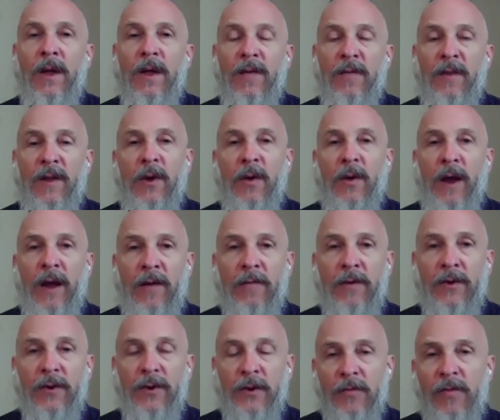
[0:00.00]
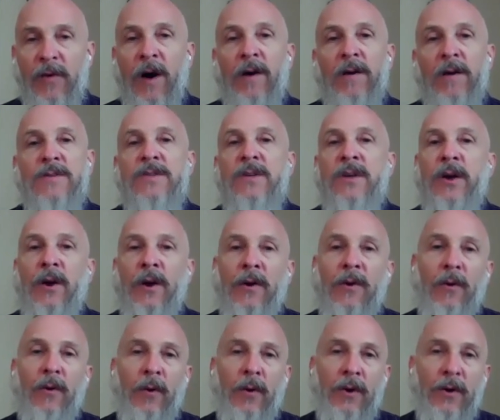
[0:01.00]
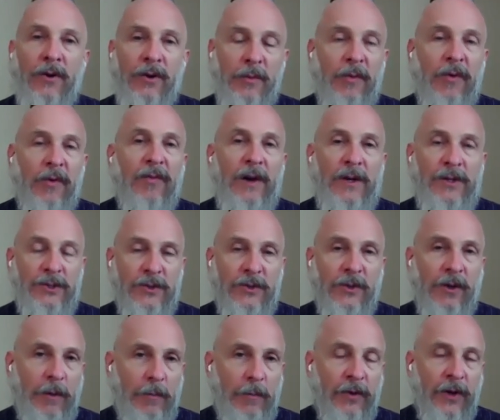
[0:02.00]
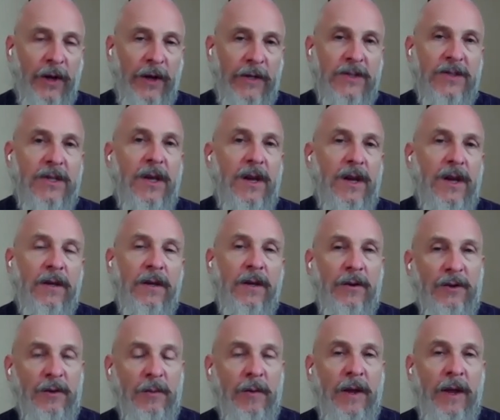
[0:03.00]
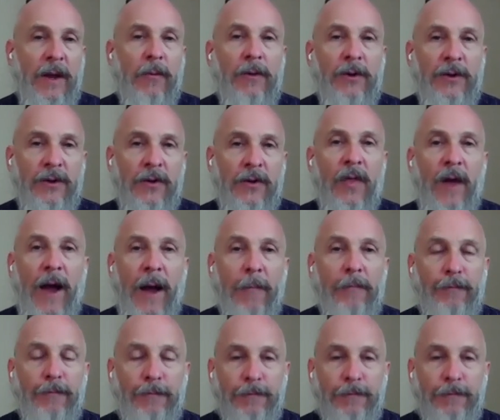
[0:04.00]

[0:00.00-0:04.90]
if they don't have a good volunteer or a good professional in place, to be able to do that.